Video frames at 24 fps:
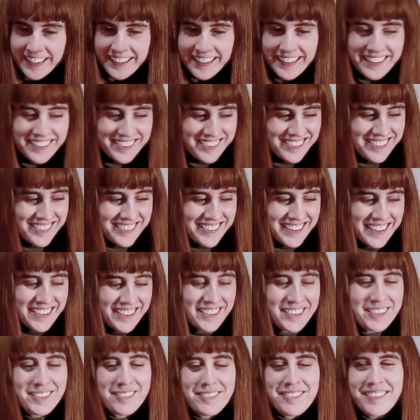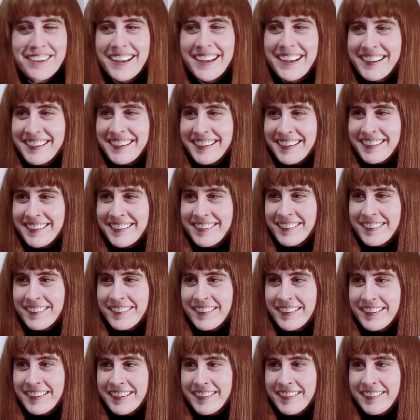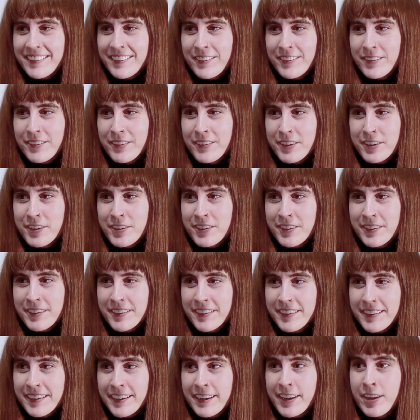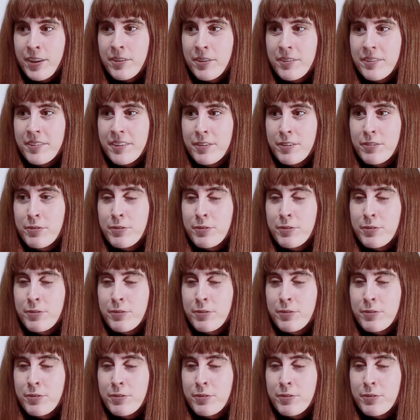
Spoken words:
that's just how you're reacting to it. So, you've...